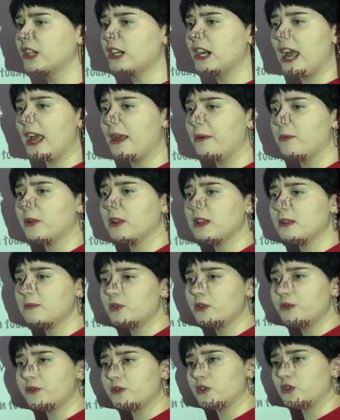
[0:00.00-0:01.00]
sure I will
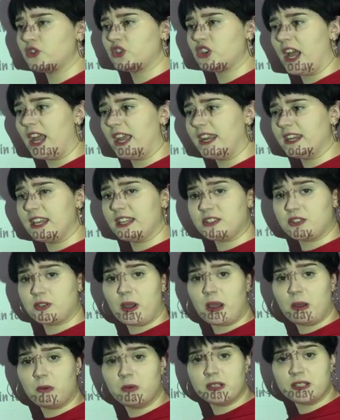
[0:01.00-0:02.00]
move to China,
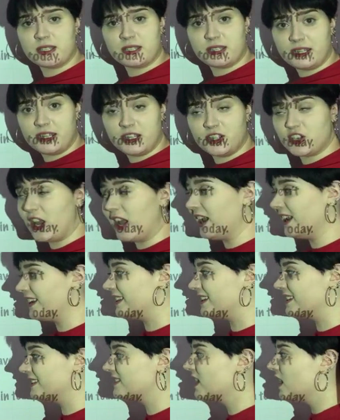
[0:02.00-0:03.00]
so I will study
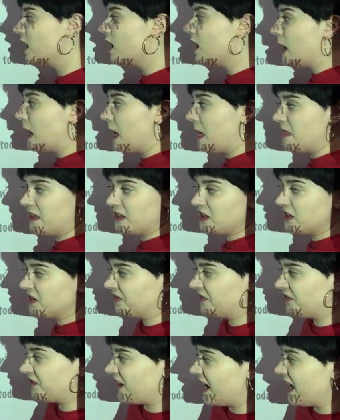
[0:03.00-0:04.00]
Chinese. And then
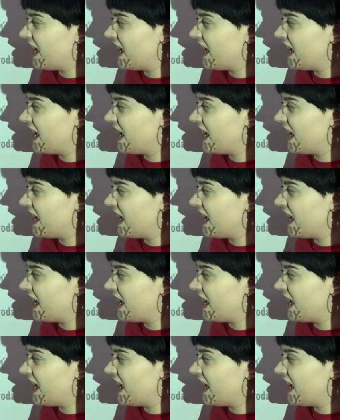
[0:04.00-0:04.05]
your